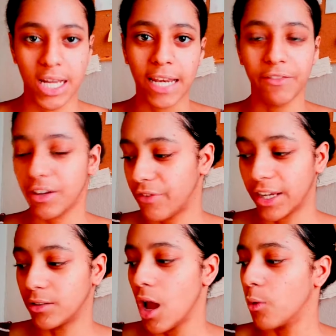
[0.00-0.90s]
And even if
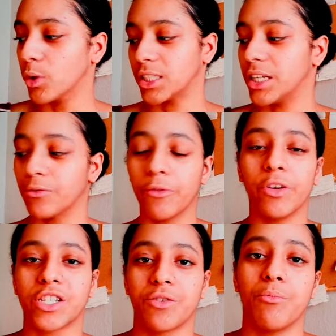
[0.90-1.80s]
I wasn't in revision